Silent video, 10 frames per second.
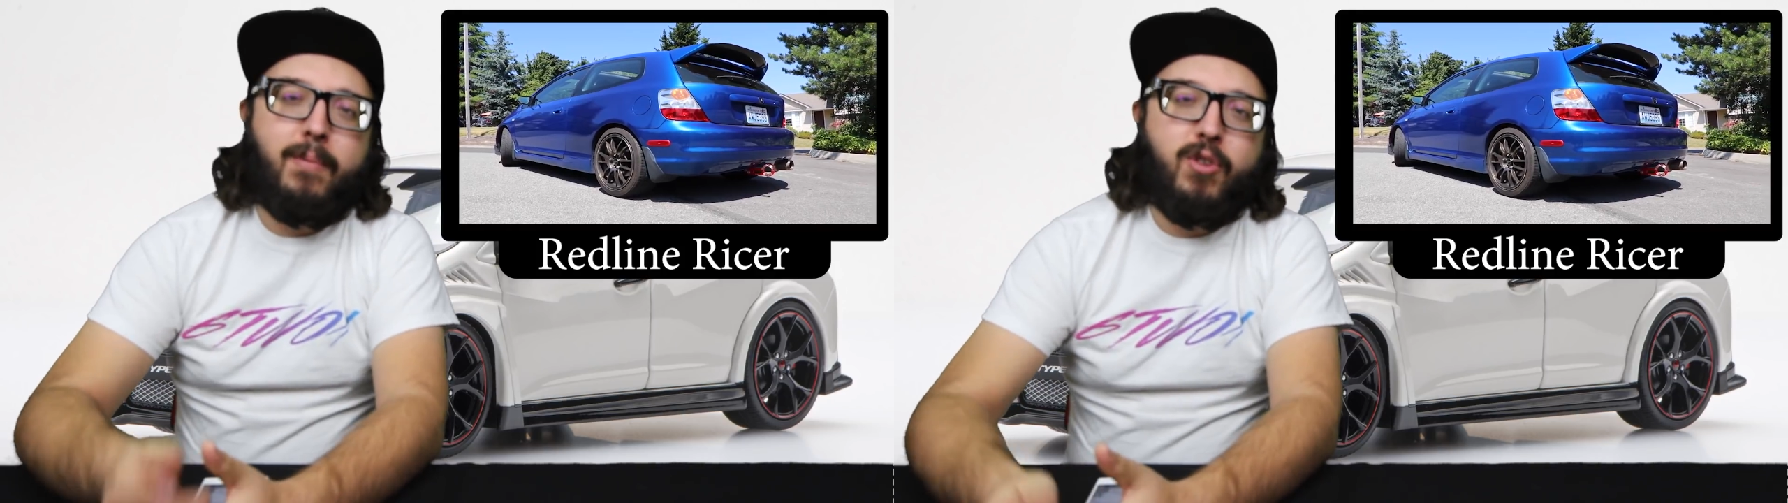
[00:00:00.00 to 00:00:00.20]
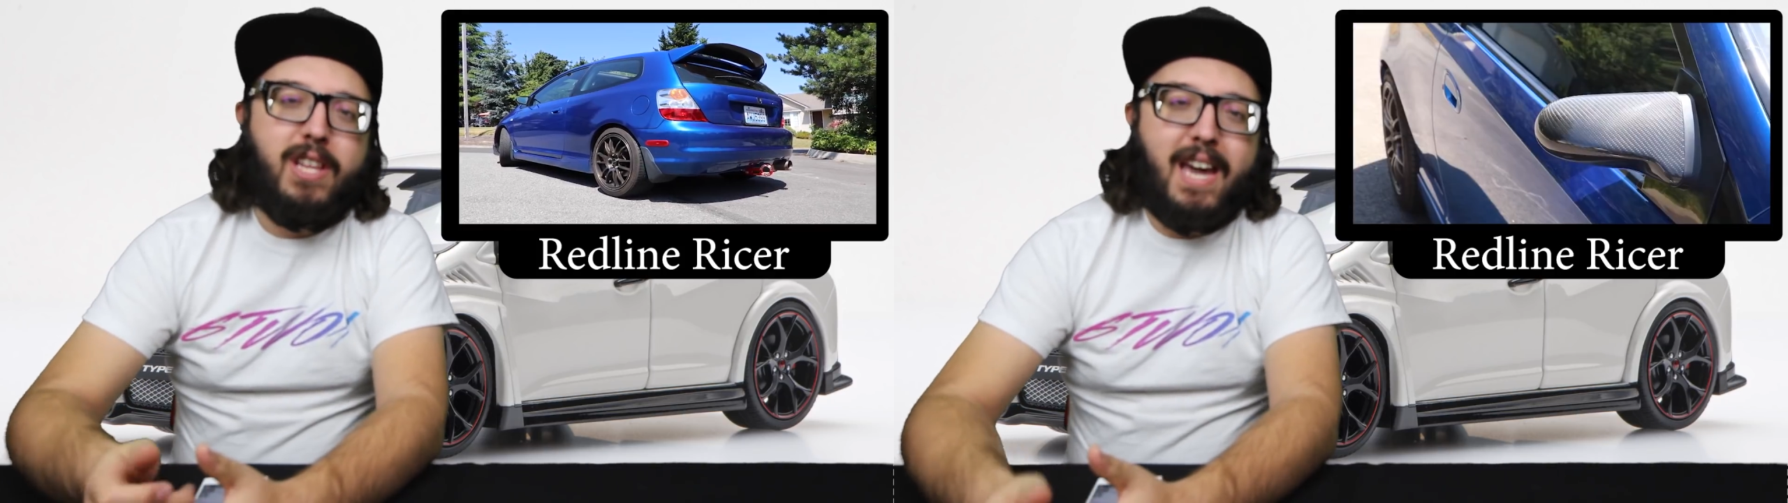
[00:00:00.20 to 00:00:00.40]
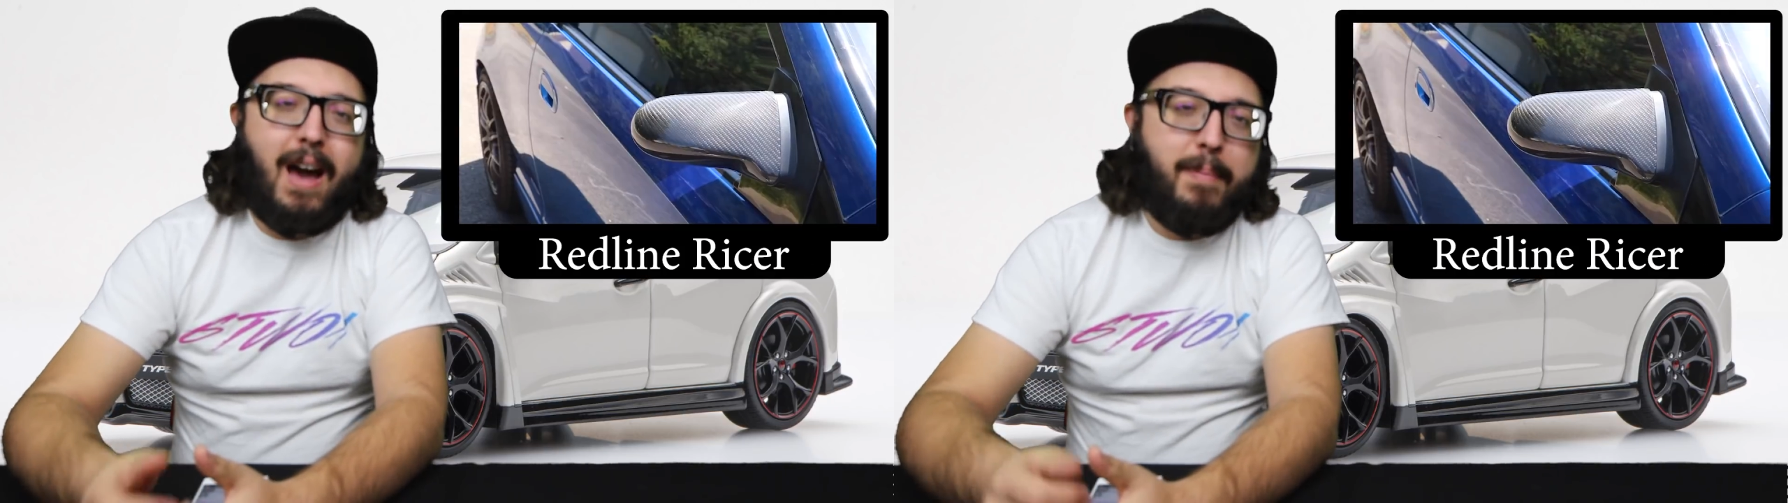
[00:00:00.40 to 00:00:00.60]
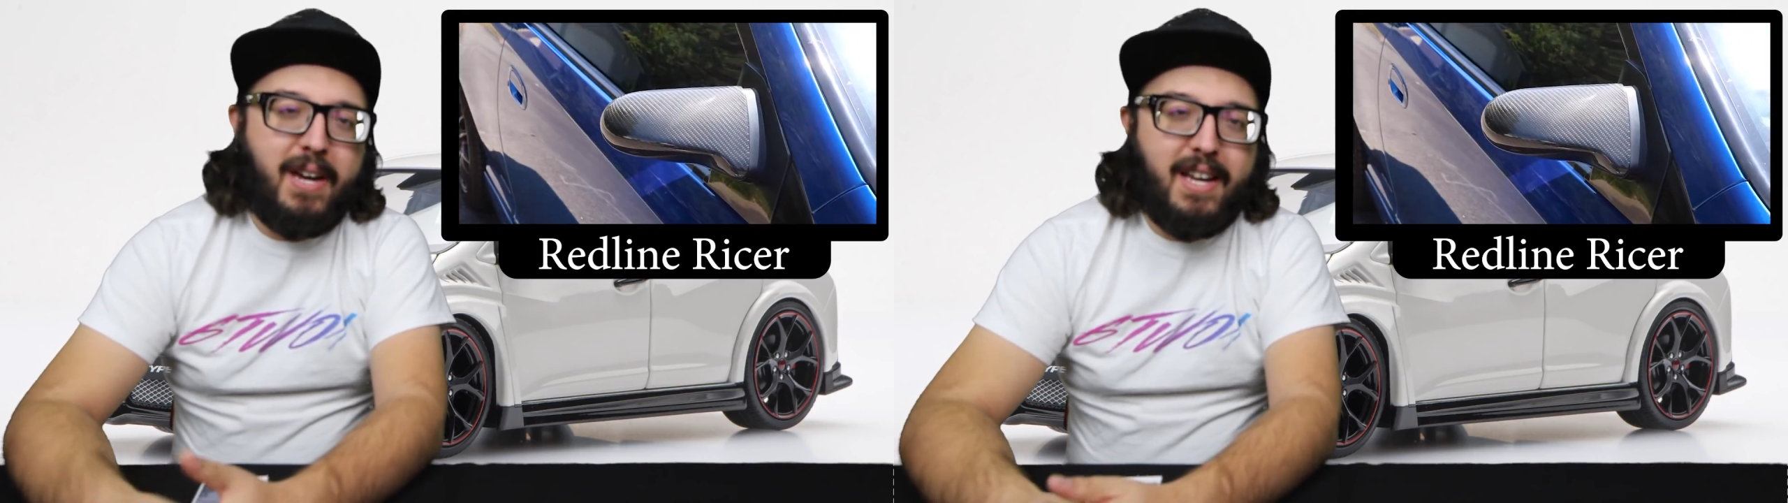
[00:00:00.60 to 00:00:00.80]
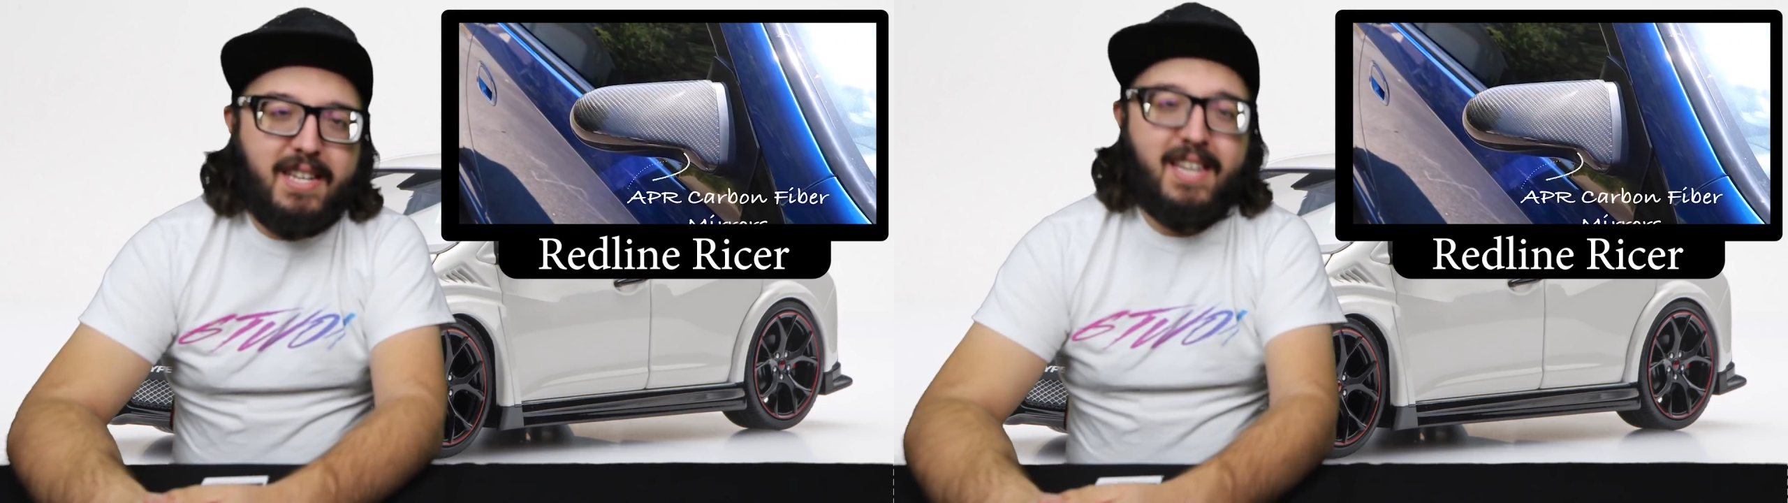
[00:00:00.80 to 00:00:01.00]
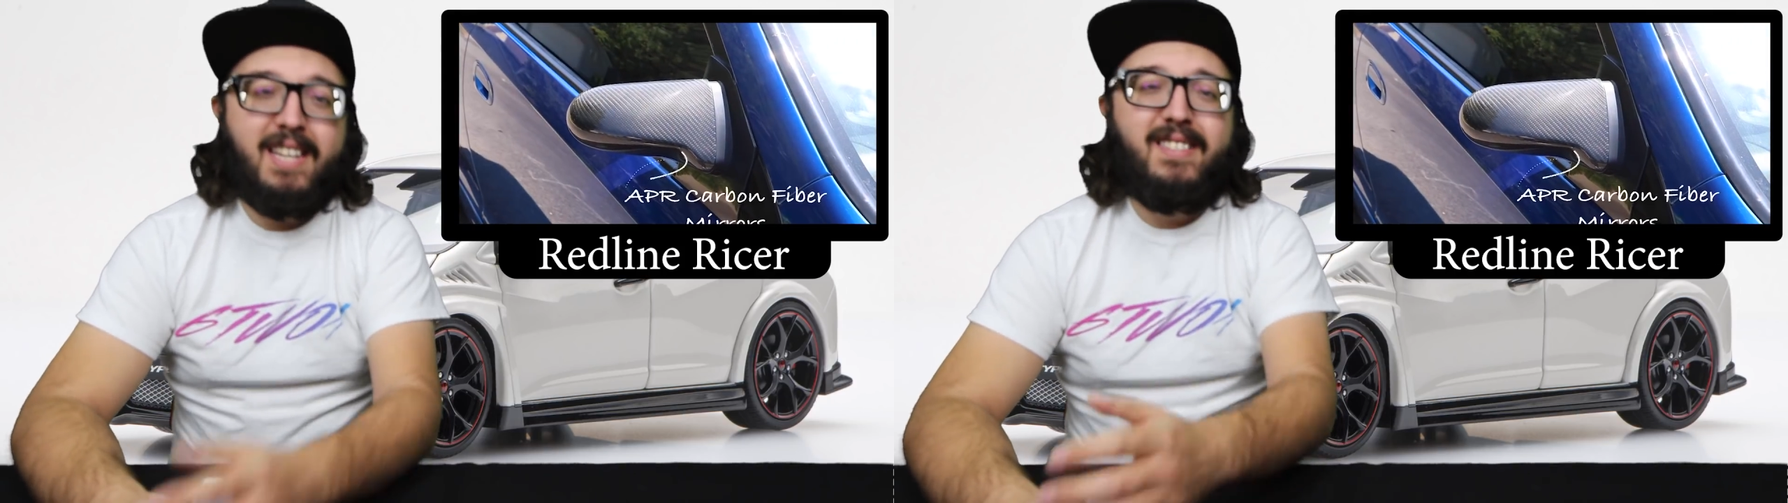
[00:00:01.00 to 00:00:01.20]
I'm really happy I did.